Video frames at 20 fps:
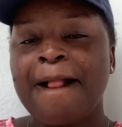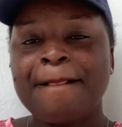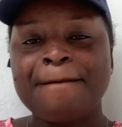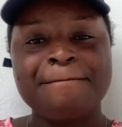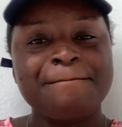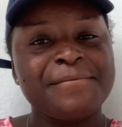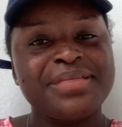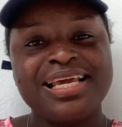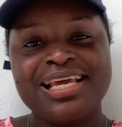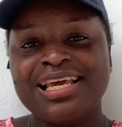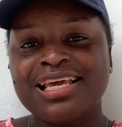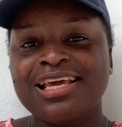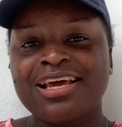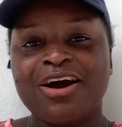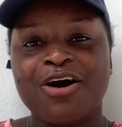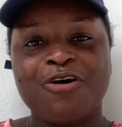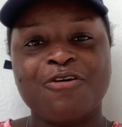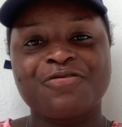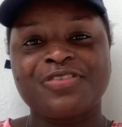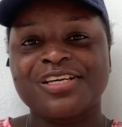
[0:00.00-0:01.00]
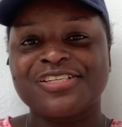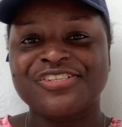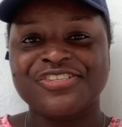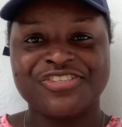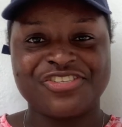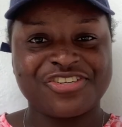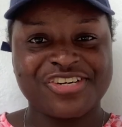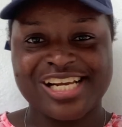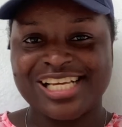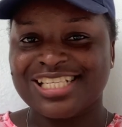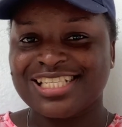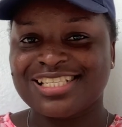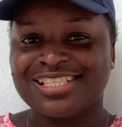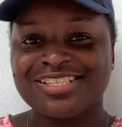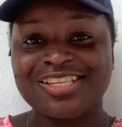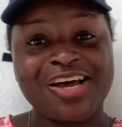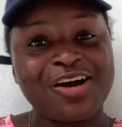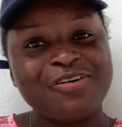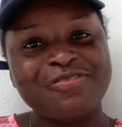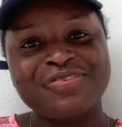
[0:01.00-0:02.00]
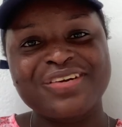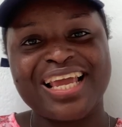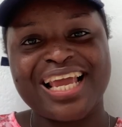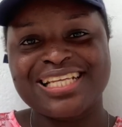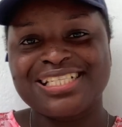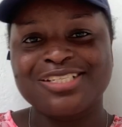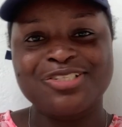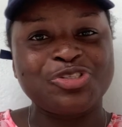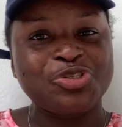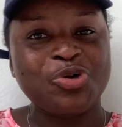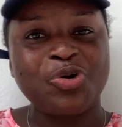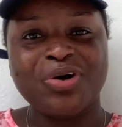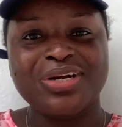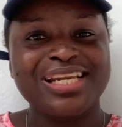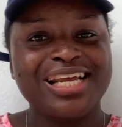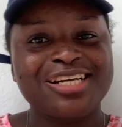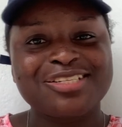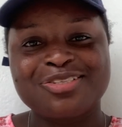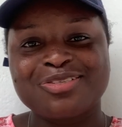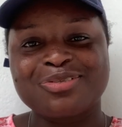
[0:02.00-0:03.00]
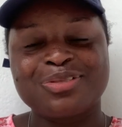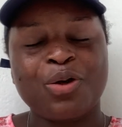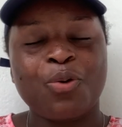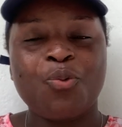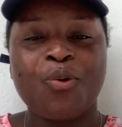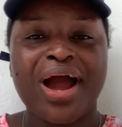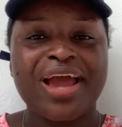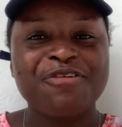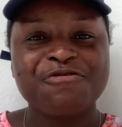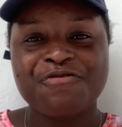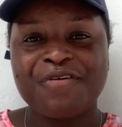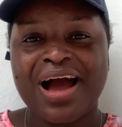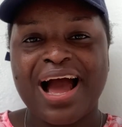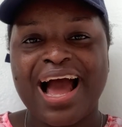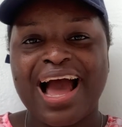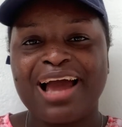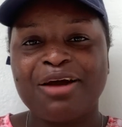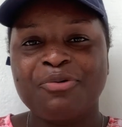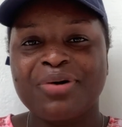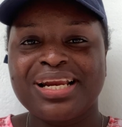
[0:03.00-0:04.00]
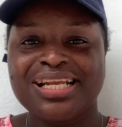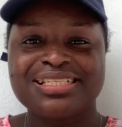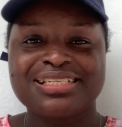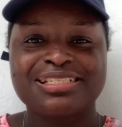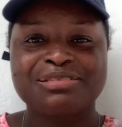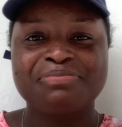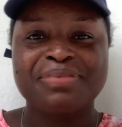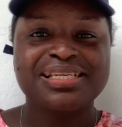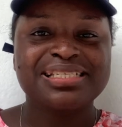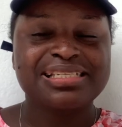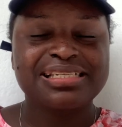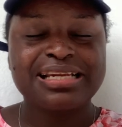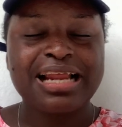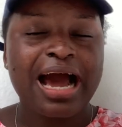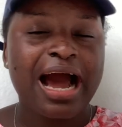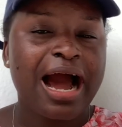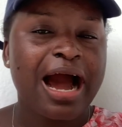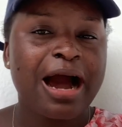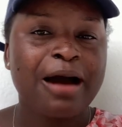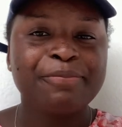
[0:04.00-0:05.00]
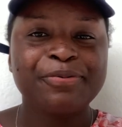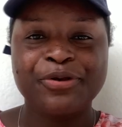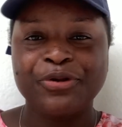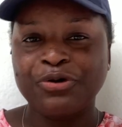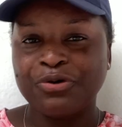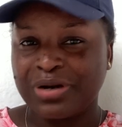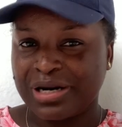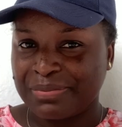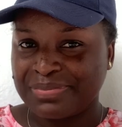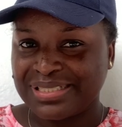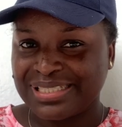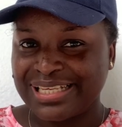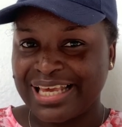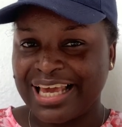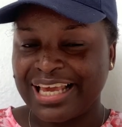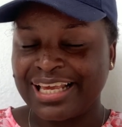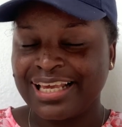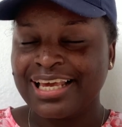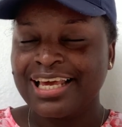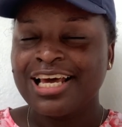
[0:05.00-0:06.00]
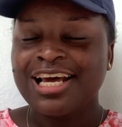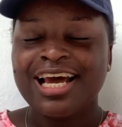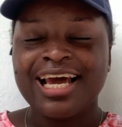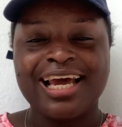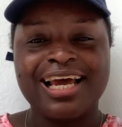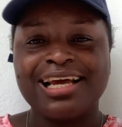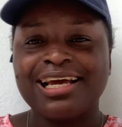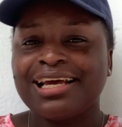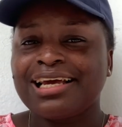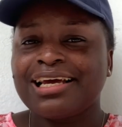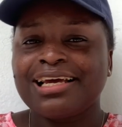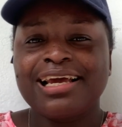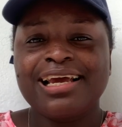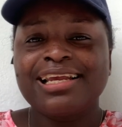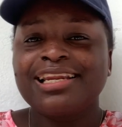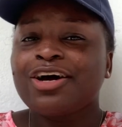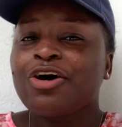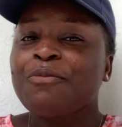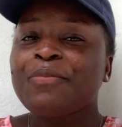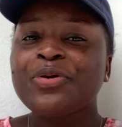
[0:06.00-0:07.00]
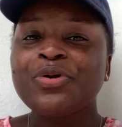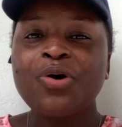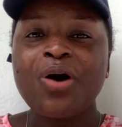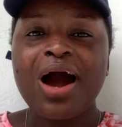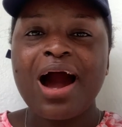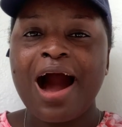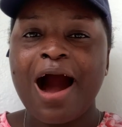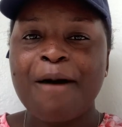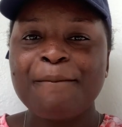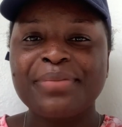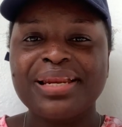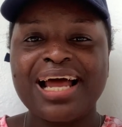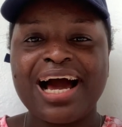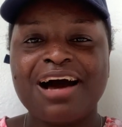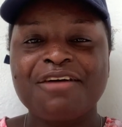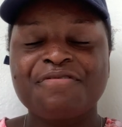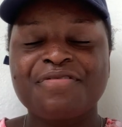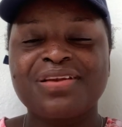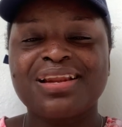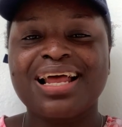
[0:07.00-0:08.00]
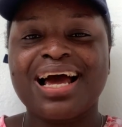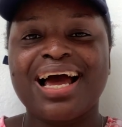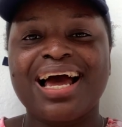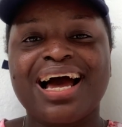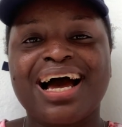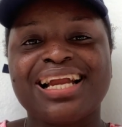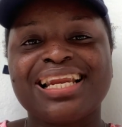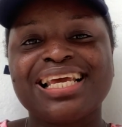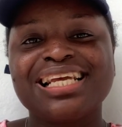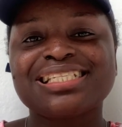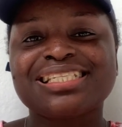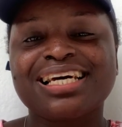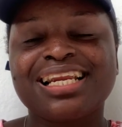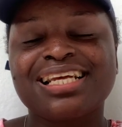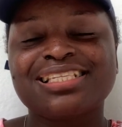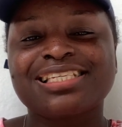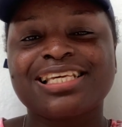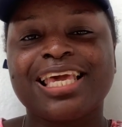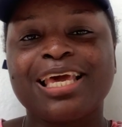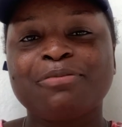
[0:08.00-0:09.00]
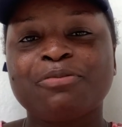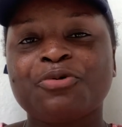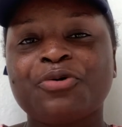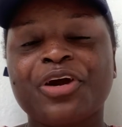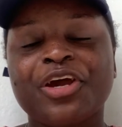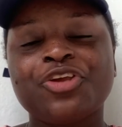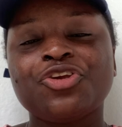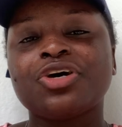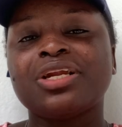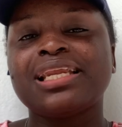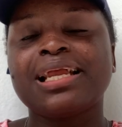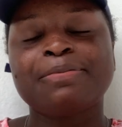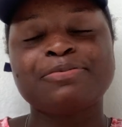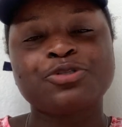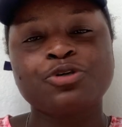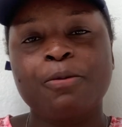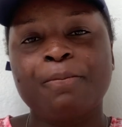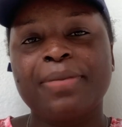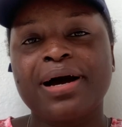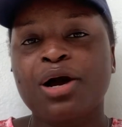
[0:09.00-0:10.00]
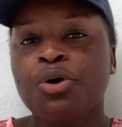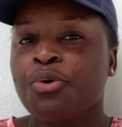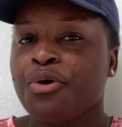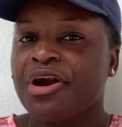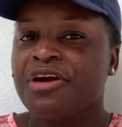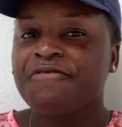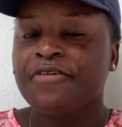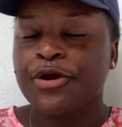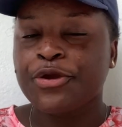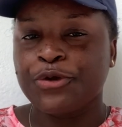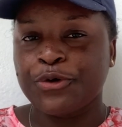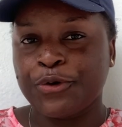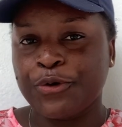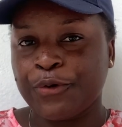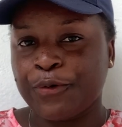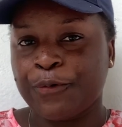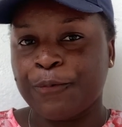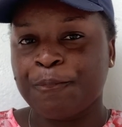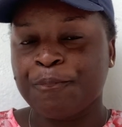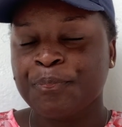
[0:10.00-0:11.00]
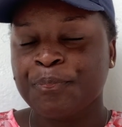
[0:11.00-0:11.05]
me of the stress of getting to connect to the Wi-Fi when it is messing up, you know what I'm saying? There will be no harm in having an Ethernet cable in your laptop bag wherever you go.